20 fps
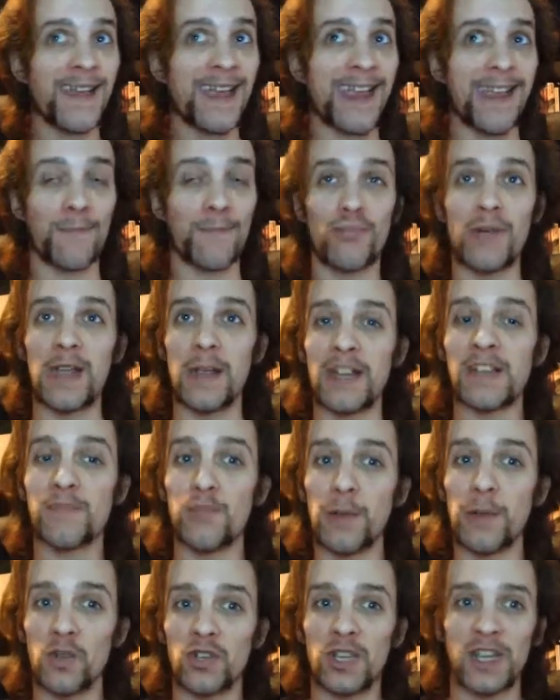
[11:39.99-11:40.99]
This
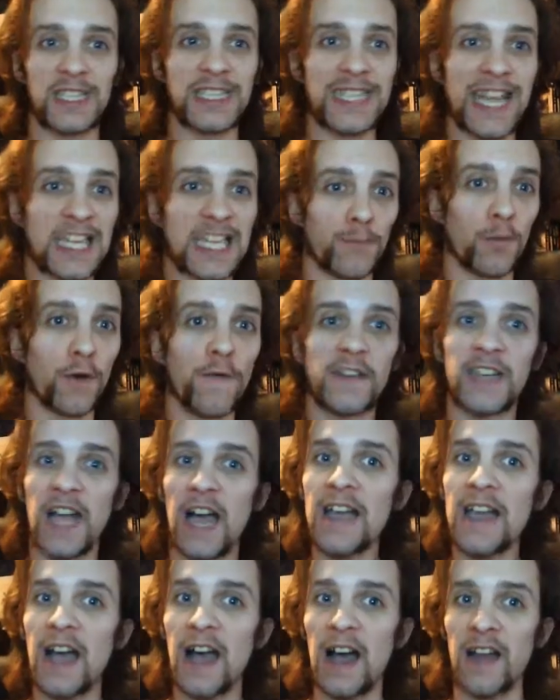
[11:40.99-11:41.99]
pretty much set him up for
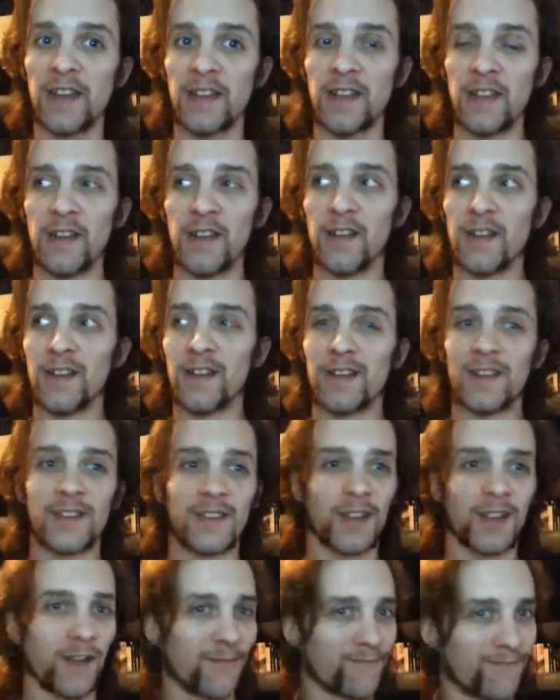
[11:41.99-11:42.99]
Die Hard.
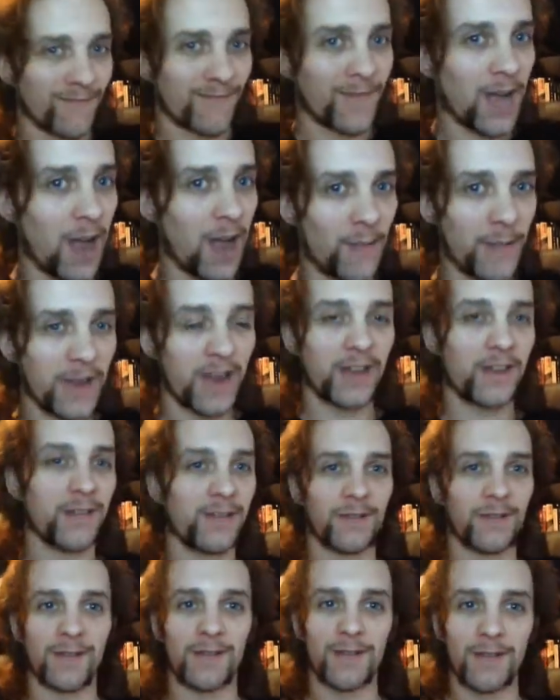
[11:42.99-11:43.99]
I
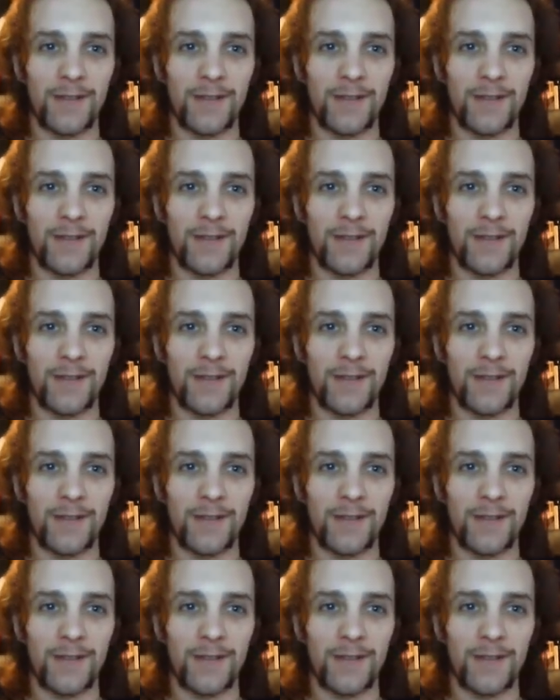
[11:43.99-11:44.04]
mean,